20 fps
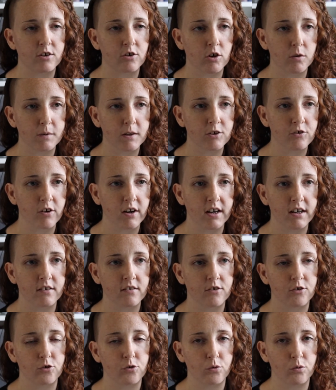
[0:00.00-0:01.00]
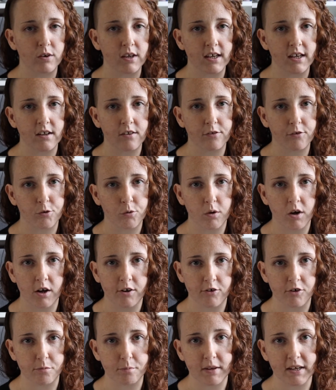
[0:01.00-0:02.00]
normally try to get through
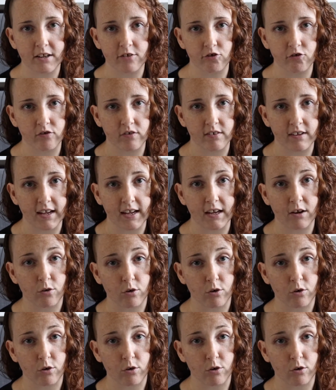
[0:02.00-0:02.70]
100 pages a day,